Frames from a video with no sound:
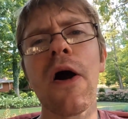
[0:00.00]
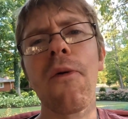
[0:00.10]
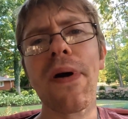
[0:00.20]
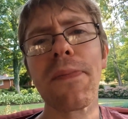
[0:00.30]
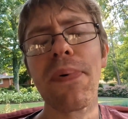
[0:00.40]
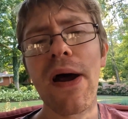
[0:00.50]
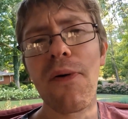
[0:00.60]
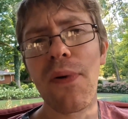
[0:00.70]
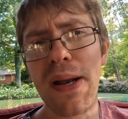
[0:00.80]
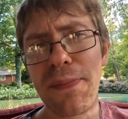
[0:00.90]
when
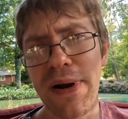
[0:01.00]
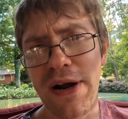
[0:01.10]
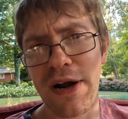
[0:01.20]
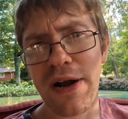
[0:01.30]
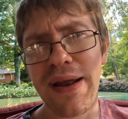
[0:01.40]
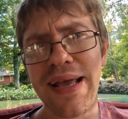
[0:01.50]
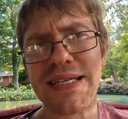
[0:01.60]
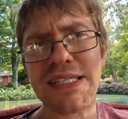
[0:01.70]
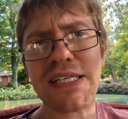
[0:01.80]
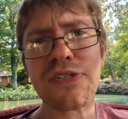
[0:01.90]
one partner
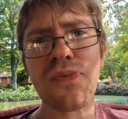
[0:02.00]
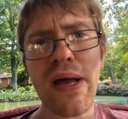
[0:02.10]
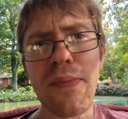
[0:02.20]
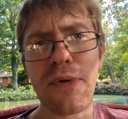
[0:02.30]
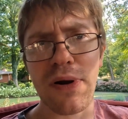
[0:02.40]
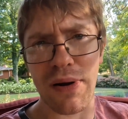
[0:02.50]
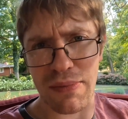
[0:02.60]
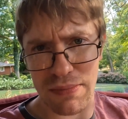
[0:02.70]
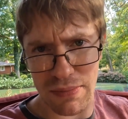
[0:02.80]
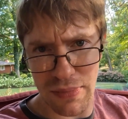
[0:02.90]
is just way
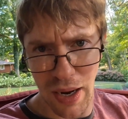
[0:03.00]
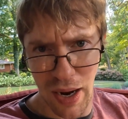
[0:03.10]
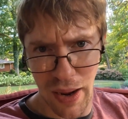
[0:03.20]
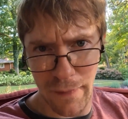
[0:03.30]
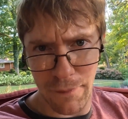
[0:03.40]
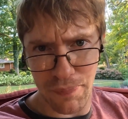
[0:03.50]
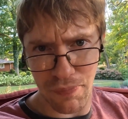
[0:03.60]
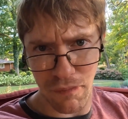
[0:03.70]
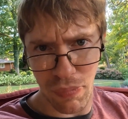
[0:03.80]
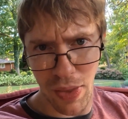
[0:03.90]
more,
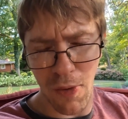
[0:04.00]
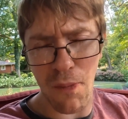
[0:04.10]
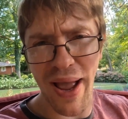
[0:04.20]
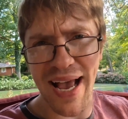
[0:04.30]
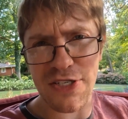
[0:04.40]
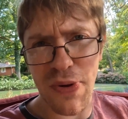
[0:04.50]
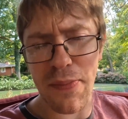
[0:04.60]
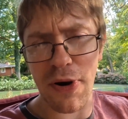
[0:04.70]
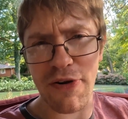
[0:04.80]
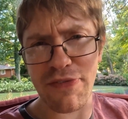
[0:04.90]
has way
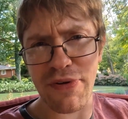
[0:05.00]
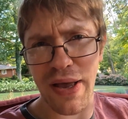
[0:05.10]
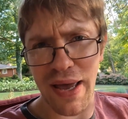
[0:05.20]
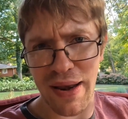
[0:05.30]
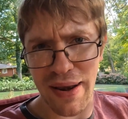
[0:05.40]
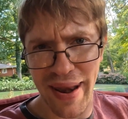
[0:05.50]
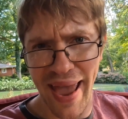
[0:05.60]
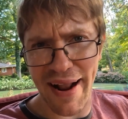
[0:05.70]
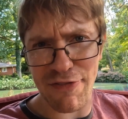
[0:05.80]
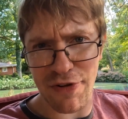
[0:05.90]
more of a
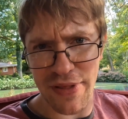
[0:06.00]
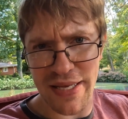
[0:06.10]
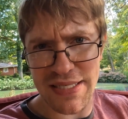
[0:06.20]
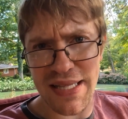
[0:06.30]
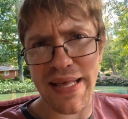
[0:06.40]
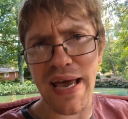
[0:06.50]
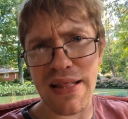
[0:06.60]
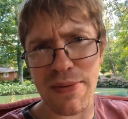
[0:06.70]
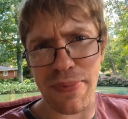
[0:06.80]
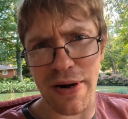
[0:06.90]
knack for this than the
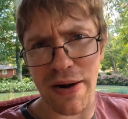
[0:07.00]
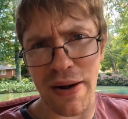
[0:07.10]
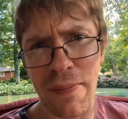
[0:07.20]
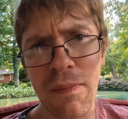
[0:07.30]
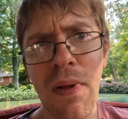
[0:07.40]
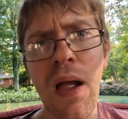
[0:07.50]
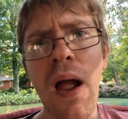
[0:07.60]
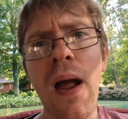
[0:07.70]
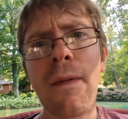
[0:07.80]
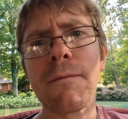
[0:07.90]
other partner.
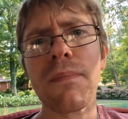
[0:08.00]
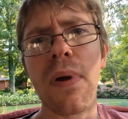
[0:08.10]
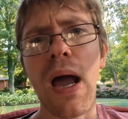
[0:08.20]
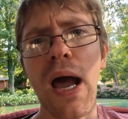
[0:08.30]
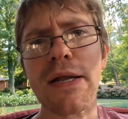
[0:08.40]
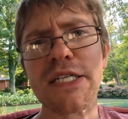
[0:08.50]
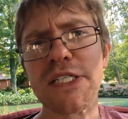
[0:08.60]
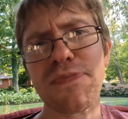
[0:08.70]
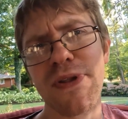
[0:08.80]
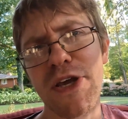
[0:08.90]

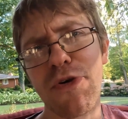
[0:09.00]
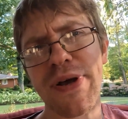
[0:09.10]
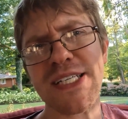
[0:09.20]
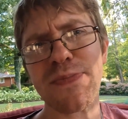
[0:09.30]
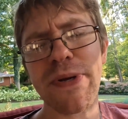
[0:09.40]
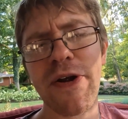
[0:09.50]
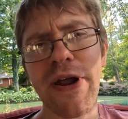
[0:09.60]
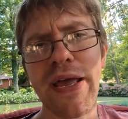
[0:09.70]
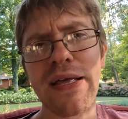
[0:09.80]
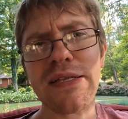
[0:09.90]
Just due to
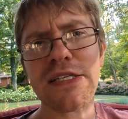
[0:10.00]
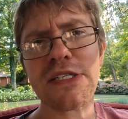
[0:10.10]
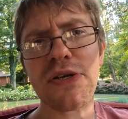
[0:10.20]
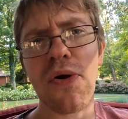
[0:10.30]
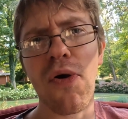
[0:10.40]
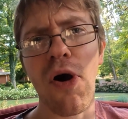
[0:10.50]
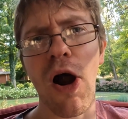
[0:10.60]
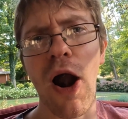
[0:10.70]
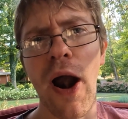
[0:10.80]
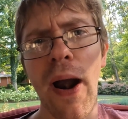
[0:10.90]
experience
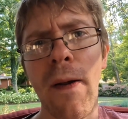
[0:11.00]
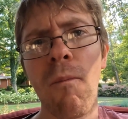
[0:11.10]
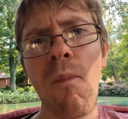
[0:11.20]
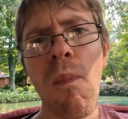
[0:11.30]
or